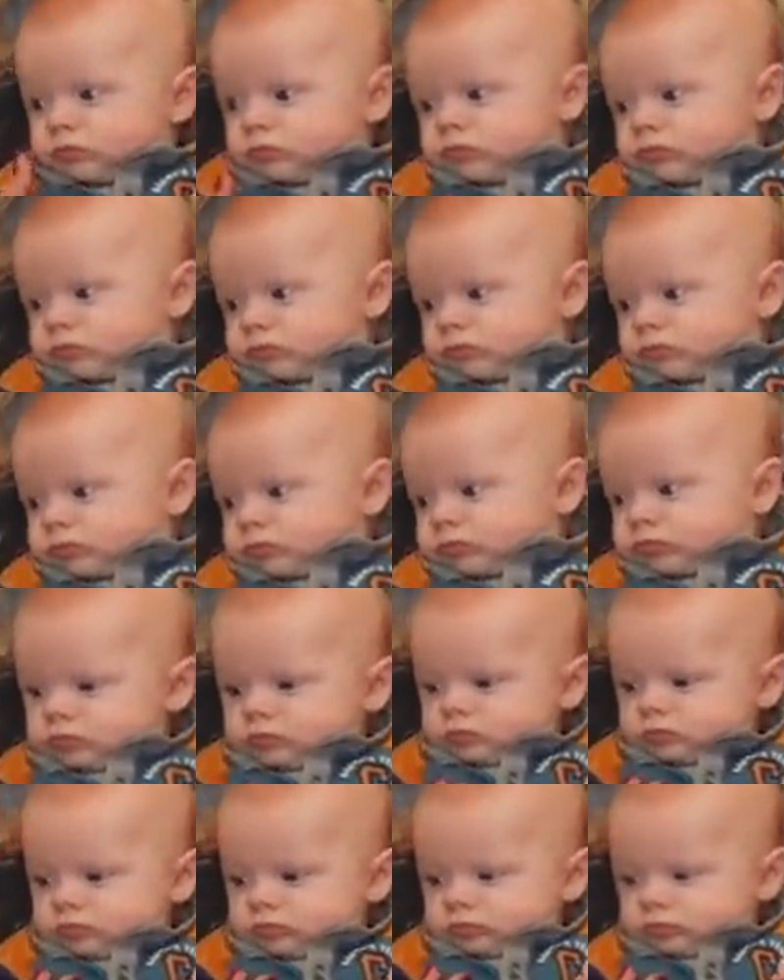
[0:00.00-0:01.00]

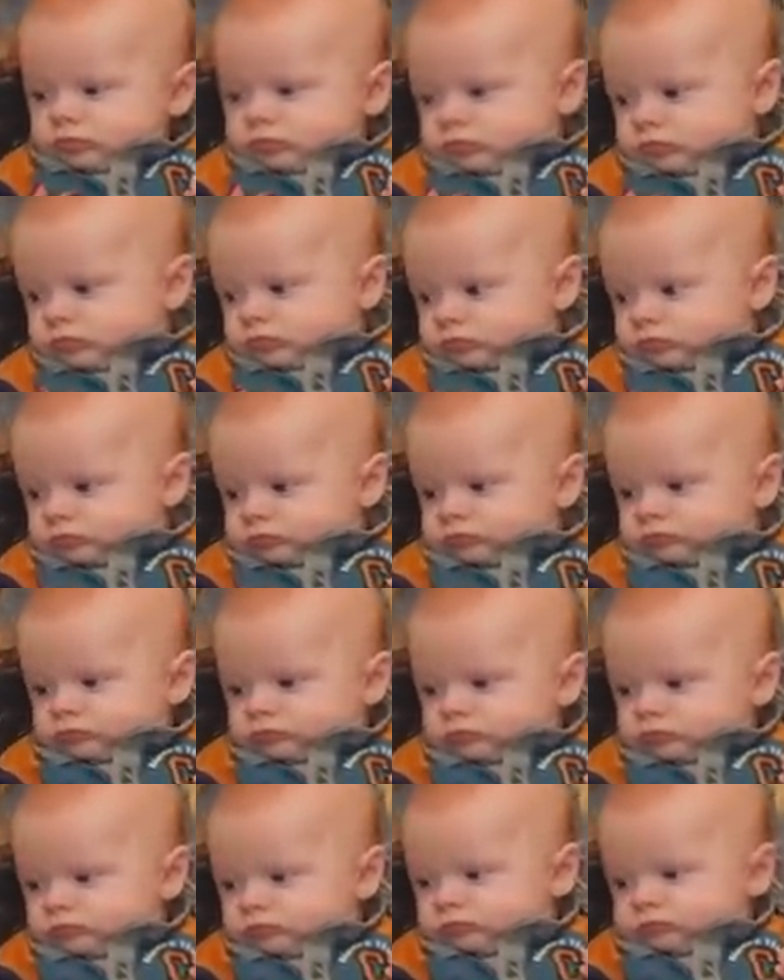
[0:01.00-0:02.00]

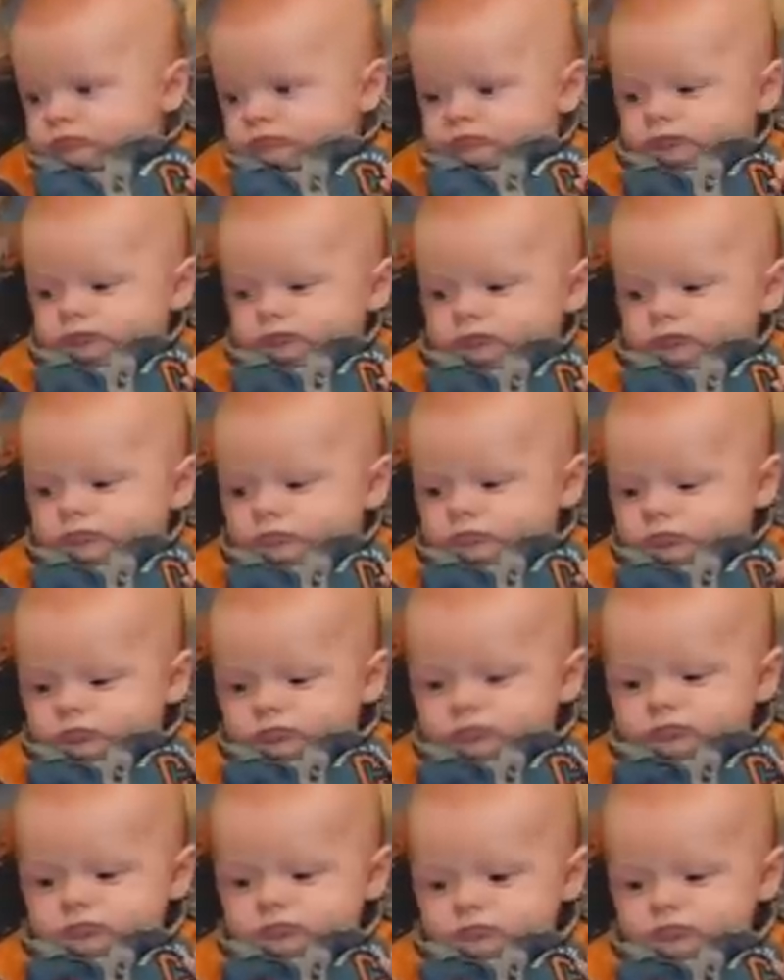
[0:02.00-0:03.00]

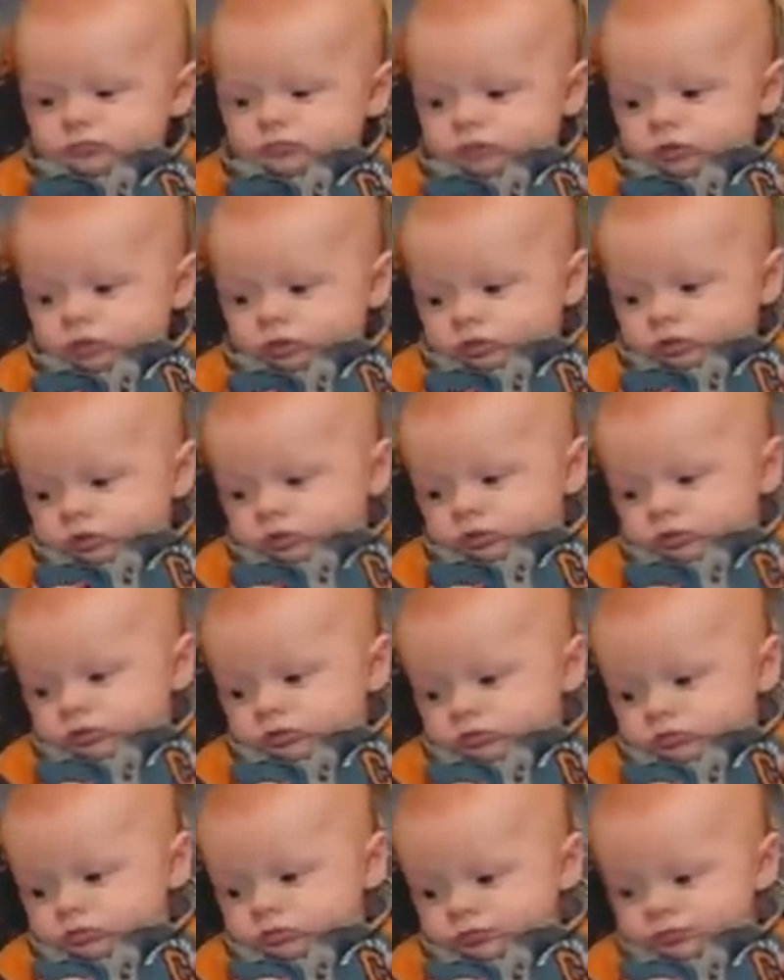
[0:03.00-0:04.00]

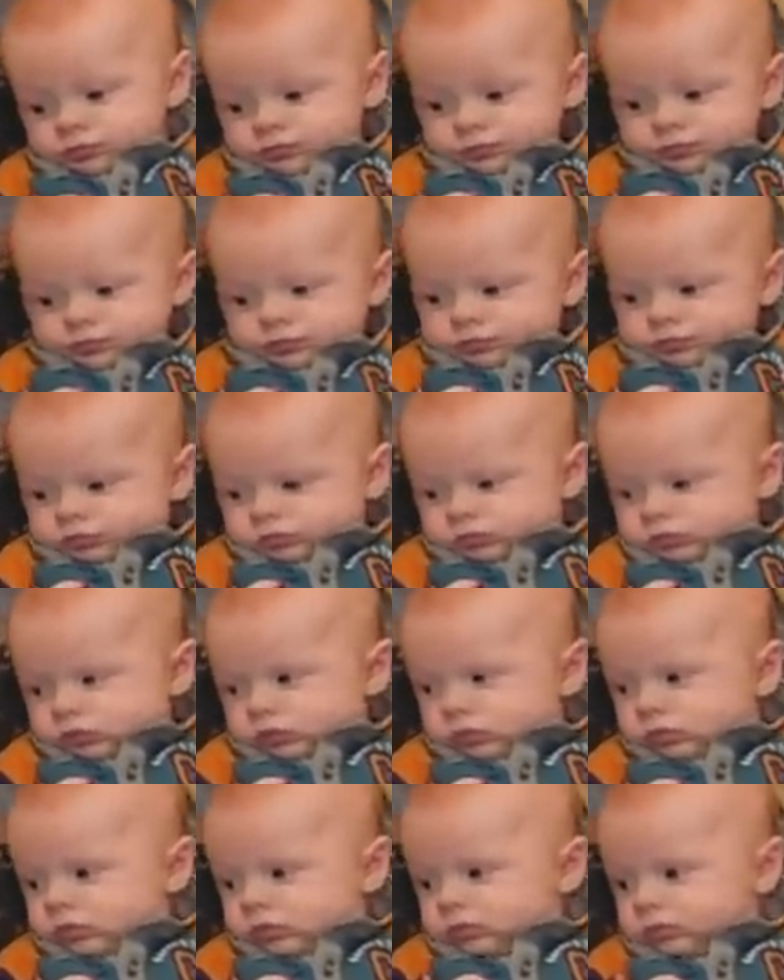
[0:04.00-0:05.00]

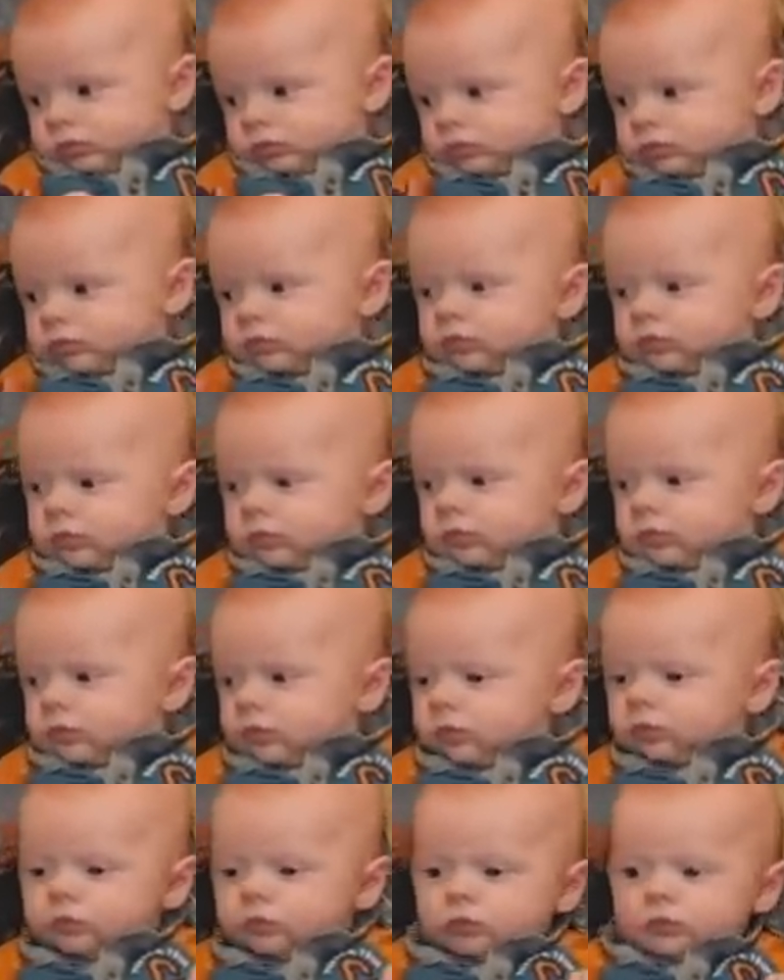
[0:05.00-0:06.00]

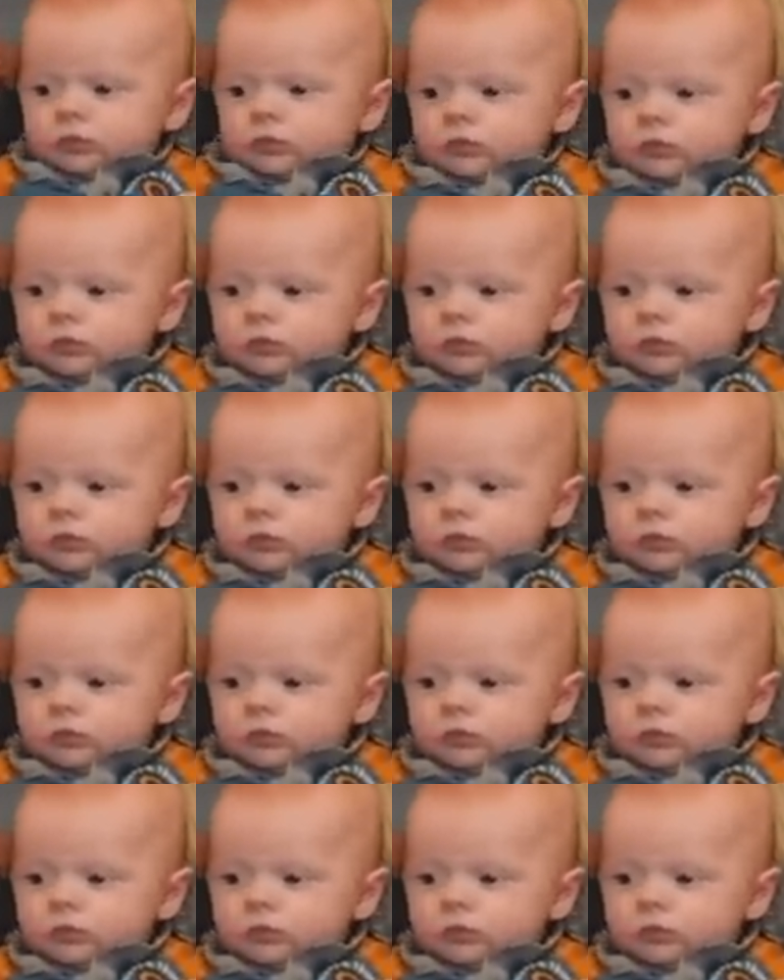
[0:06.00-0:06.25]
[no speech]